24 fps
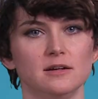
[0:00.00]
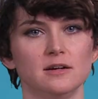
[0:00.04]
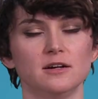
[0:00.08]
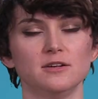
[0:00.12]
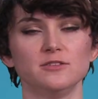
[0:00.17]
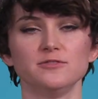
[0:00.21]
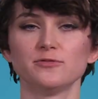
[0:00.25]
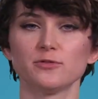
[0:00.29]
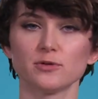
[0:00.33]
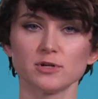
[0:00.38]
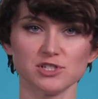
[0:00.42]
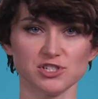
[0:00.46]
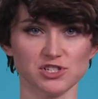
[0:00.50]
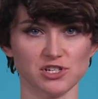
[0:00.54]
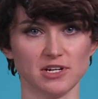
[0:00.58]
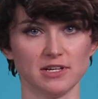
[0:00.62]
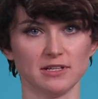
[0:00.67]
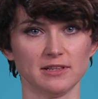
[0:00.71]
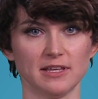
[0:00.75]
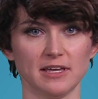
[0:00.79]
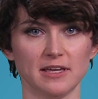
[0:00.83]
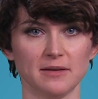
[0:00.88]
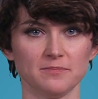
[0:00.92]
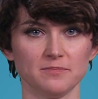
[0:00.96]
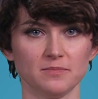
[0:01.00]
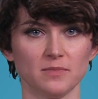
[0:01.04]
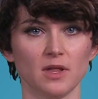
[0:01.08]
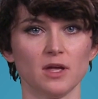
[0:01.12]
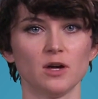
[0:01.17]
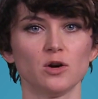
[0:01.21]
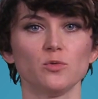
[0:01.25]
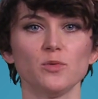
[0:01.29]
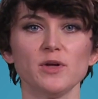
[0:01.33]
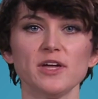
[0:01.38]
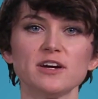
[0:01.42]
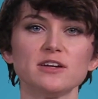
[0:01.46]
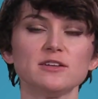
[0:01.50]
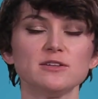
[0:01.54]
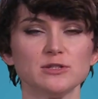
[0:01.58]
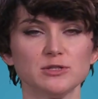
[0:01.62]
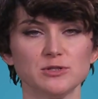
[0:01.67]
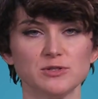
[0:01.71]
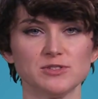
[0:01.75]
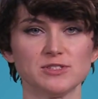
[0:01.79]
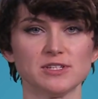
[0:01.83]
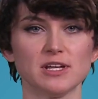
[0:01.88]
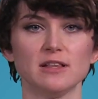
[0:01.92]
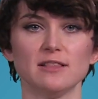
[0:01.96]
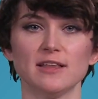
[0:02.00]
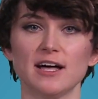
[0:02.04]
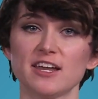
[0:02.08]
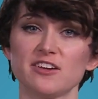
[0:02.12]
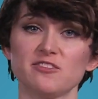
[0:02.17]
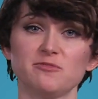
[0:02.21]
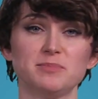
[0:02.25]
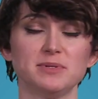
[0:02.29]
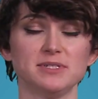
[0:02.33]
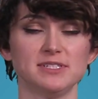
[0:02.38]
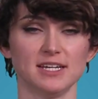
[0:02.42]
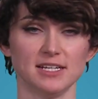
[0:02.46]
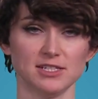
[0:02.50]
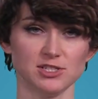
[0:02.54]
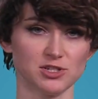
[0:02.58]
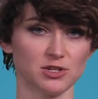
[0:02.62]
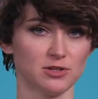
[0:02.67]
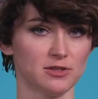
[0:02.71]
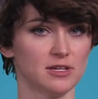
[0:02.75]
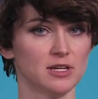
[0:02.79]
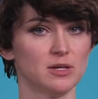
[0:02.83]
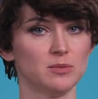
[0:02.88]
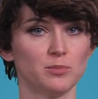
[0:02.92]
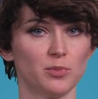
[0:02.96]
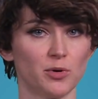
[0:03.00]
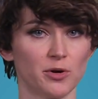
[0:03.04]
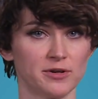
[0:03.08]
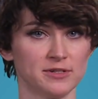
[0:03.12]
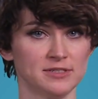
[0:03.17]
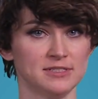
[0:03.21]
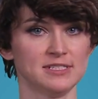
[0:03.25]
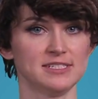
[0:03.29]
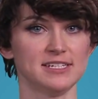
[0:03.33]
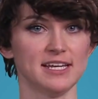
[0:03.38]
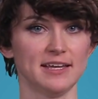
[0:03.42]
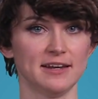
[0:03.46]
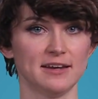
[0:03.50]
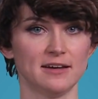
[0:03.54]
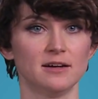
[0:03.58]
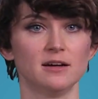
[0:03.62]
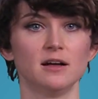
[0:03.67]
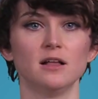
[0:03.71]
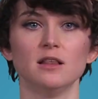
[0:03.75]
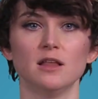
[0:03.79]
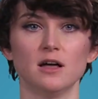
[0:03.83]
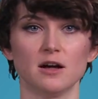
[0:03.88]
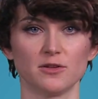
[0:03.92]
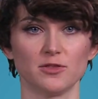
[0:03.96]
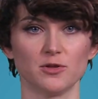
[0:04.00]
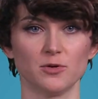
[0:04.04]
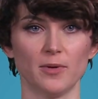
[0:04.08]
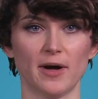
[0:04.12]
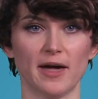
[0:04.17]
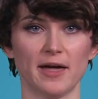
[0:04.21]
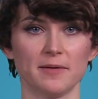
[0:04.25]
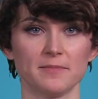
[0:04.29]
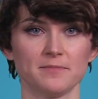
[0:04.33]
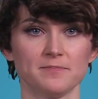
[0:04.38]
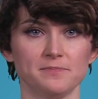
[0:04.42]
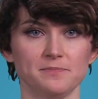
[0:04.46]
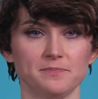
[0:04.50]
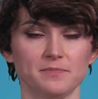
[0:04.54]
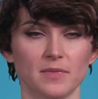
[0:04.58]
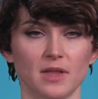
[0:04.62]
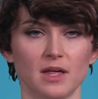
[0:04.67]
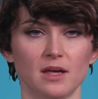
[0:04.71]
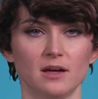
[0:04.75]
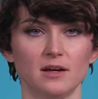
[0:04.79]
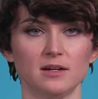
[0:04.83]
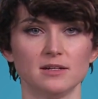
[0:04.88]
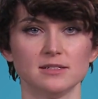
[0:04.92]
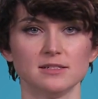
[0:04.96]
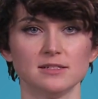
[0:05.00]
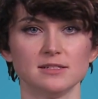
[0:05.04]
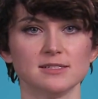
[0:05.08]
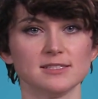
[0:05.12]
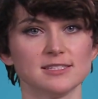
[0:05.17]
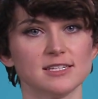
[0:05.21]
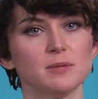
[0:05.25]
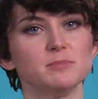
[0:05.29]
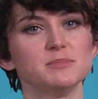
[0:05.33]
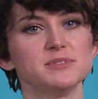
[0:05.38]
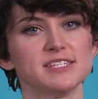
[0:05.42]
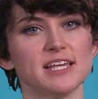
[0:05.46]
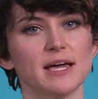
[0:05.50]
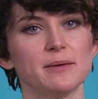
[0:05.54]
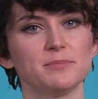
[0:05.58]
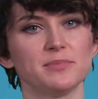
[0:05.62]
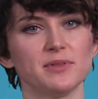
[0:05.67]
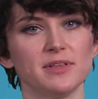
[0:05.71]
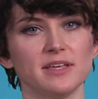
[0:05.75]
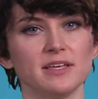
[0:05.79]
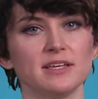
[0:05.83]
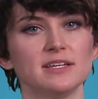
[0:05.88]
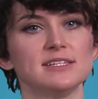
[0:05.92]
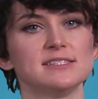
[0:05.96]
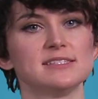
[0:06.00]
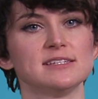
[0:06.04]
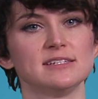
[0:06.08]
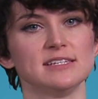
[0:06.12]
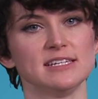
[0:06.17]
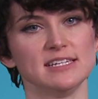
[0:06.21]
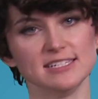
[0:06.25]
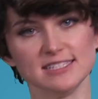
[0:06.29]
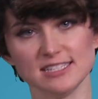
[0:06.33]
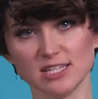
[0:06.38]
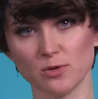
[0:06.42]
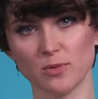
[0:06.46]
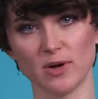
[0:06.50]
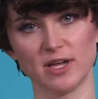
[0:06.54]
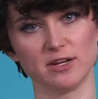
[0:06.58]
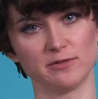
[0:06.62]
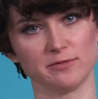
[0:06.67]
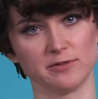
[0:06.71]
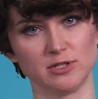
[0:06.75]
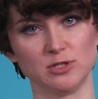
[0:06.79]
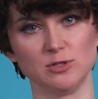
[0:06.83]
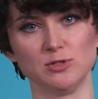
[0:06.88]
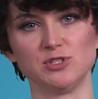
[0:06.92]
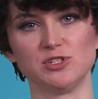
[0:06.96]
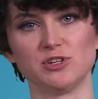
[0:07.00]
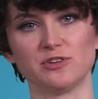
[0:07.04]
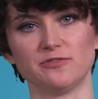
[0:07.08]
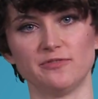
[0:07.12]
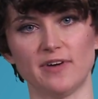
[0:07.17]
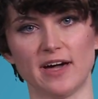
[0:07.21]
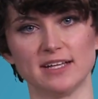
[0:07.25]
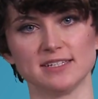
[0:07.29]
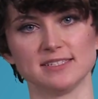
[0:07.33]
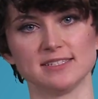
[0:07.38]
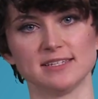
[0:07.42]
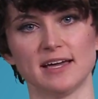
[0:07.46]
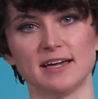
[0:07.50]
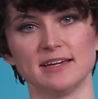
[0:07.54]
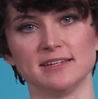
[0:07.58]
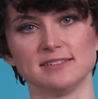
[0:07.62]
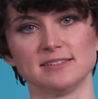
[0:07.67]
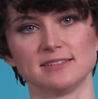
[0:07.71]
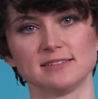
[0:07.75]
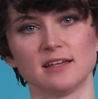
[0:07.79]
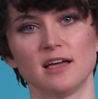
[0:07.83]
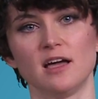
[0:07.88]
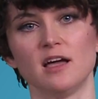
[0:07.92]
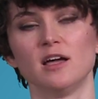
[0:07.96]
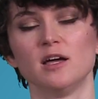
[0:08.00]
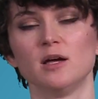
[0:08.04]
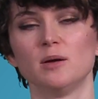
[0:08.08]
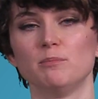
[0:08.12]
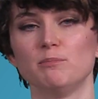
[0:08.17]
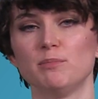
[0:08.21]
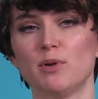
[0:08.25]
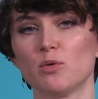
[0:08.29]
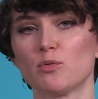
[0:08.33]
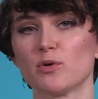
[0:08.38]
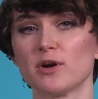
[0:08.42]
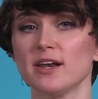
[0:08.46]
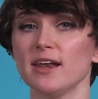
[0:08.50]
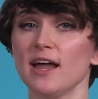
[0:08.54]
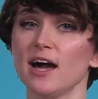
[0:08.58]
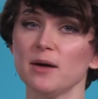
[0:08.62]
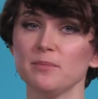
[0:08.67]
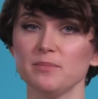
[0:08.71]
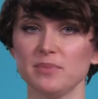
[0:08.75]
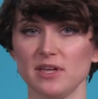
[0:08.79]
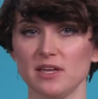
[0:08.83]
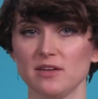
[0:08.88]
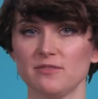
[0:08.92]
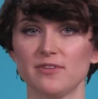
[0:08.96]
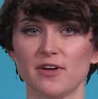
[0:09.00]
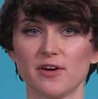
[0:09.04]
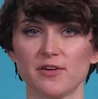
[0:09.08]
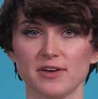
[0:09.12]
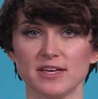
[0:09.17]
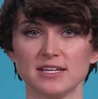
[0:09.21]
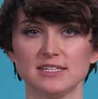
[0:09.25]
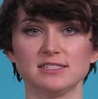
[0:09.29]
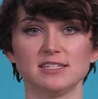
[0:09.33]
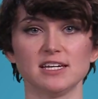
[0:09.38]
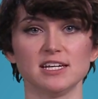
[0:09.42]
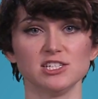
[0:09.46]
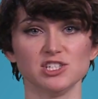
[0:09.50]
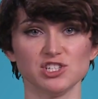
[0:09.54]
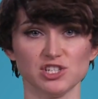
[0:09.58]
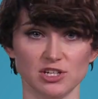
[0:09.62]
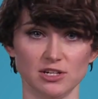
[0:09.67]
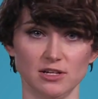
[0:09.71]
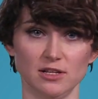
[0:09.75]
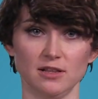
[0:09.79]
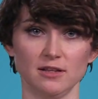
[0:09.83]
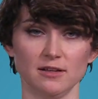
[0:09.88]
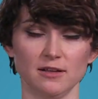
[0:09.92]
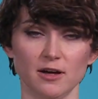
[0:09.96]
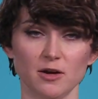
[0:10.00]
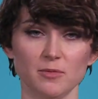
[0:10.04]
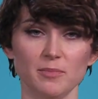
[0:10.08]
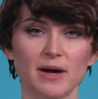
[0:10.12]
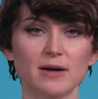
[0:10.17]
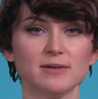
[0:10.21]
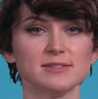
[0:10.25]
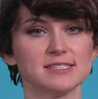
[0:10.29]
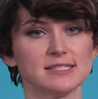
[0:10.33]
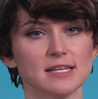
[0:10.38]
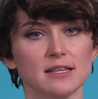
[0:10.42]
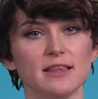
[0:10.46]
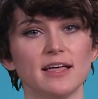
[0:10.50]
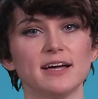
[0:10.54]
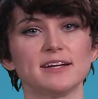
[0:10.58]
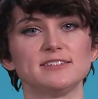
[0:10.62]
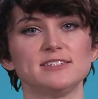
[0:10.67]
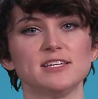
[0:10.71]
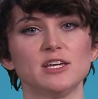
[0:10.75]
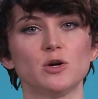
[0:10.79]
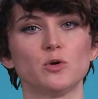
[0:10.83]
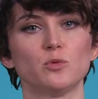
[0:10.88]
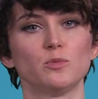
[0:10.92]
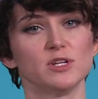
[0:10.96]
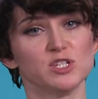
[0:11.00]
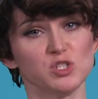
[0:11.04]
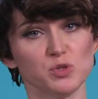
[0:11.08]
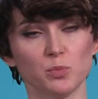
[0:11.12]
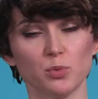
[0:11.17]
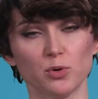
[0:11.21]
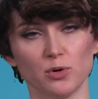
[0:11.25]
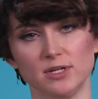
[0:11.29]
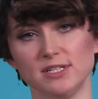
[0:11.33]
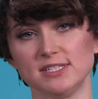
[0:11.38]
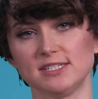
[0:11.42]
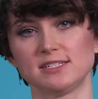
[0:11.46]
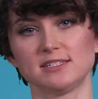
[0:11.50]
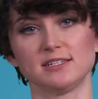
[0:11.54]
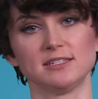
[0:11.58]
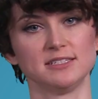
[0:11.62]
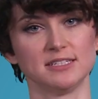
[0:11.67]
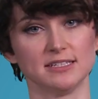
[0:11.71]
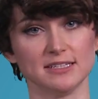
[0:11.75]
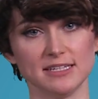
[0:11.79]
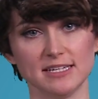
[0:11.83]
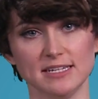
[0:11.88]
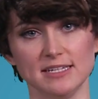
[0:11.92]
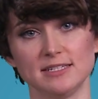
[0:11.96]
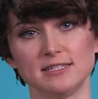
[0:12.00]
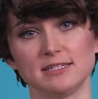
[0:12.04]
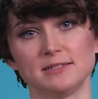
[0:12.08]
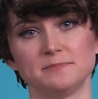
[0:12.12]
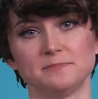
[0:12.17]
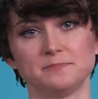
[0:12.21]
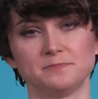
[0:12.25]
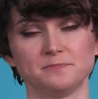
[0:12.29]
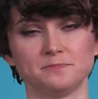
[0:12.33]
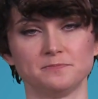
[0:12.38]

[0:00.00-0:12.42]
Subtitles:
Unfortunately, we can lose a lot of potentially important data along the way. Subsampling is an easy way to reduce your file size, but we're not being very intentional about selecting which points to delete.